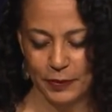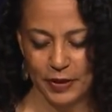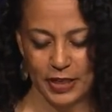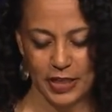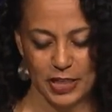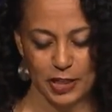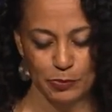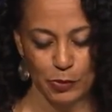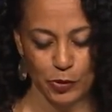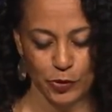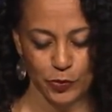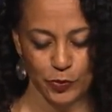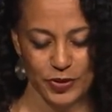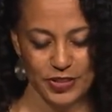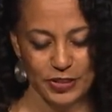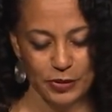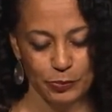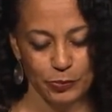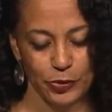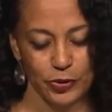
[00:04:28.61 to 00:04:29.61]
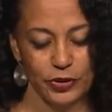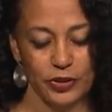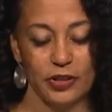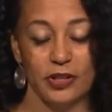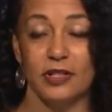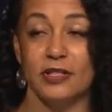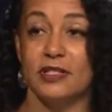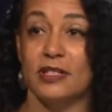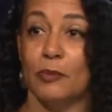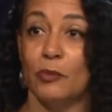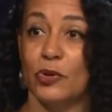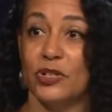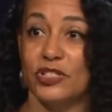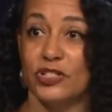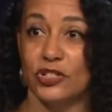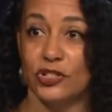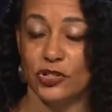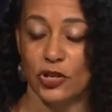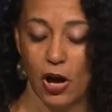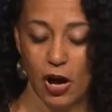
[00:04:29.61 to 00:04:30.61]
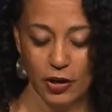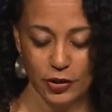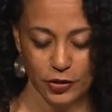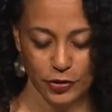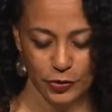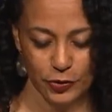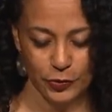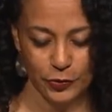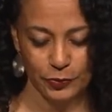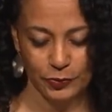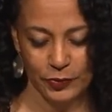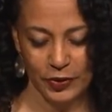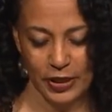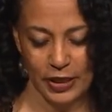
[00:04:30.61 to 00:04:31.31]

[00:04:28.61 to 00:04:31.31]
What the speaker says: His most recent book, Someone to Talk To,